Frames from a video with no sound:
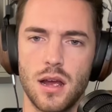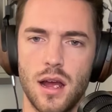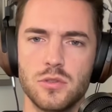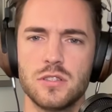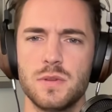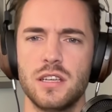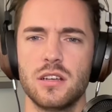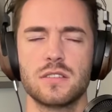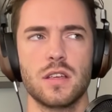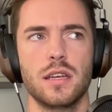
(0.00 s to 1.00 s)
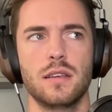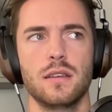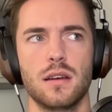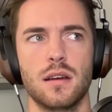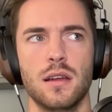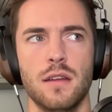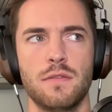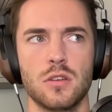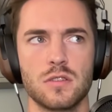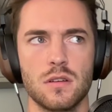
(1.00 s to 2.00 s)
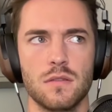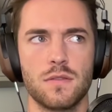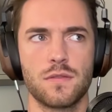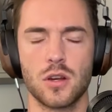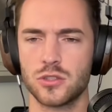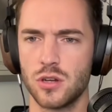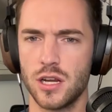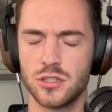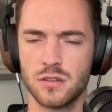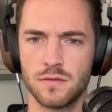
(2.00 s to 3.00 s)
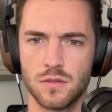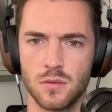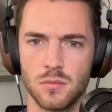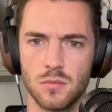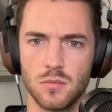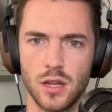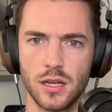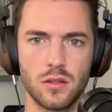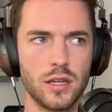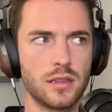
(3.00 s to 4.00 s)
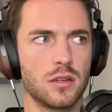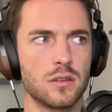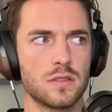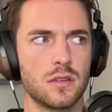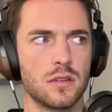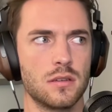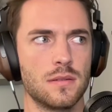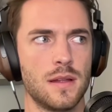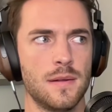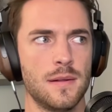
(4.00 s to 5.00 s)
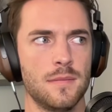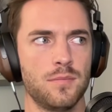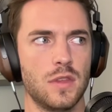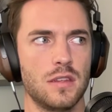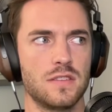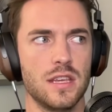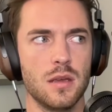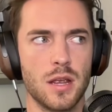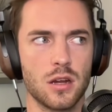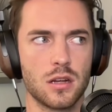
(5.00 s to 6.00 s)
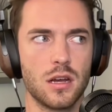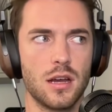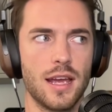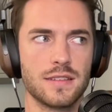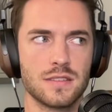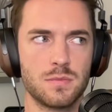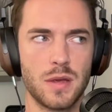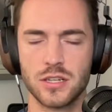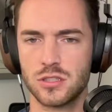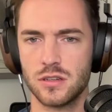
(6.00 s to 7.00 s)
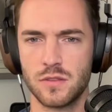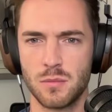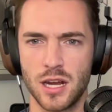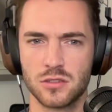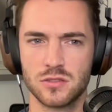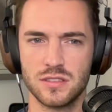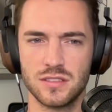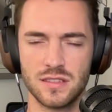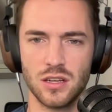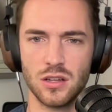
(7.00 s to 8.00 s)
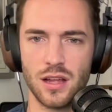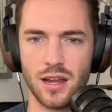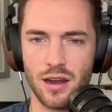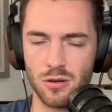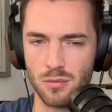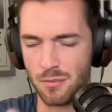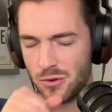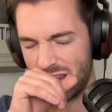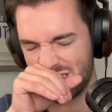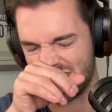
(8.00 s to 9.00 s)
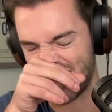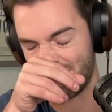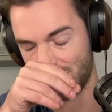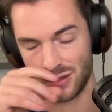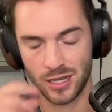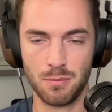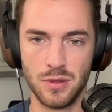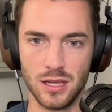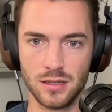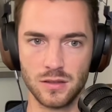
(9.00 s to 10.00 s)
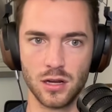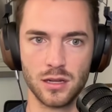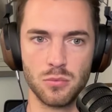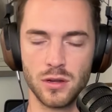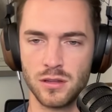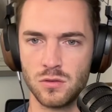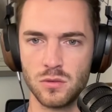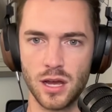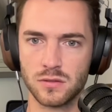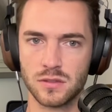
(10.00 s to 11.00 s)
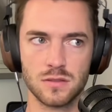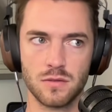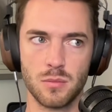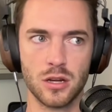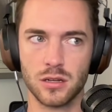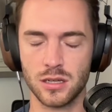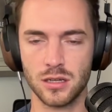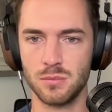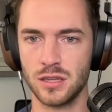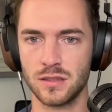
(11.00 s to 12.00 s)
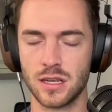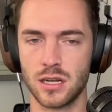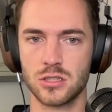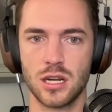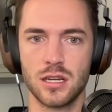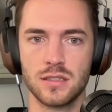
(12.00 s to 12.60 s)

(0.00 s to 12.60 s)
I would just be curious, like, if there's a frustration from, like they see America as this bastion of democracy still. I remember that was definitely like a big talking point in the 2000s of America being this kind of shining